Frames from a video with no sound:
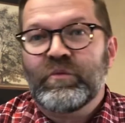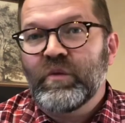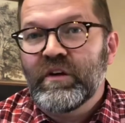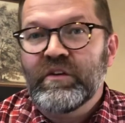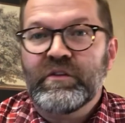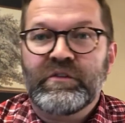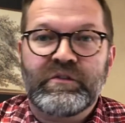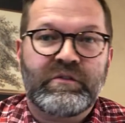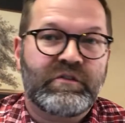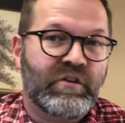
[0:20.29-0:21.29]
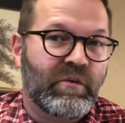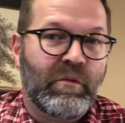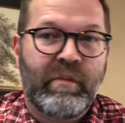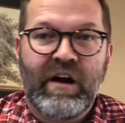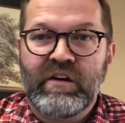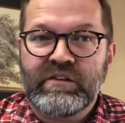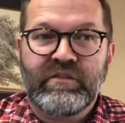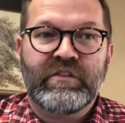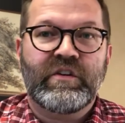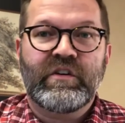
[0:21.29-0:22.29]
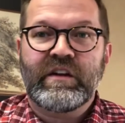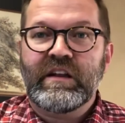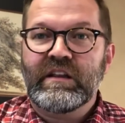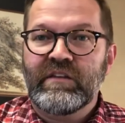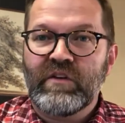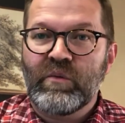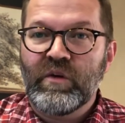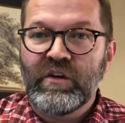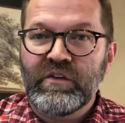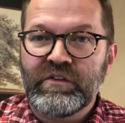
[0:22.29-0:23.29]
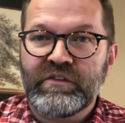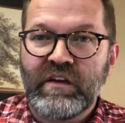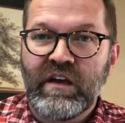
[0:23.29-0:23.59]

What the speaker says: wills, durable powers of attorney, living wills,